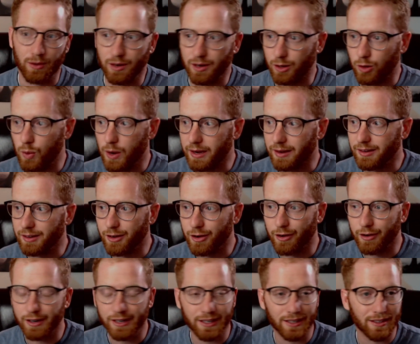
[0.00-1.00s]
a quick and
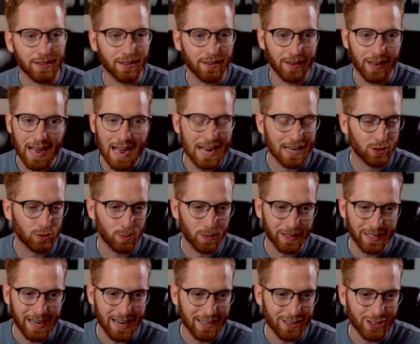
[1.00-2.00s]
dirty
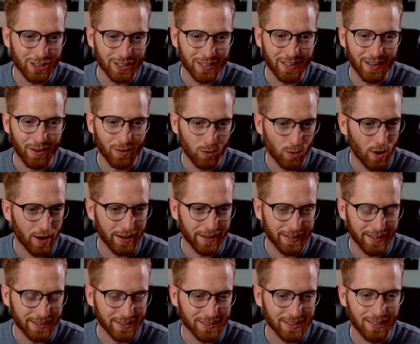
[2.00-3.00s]
explanation of what it
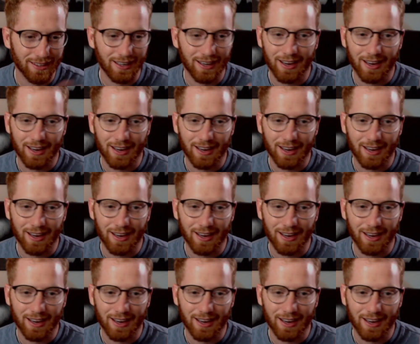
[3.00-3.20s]
is.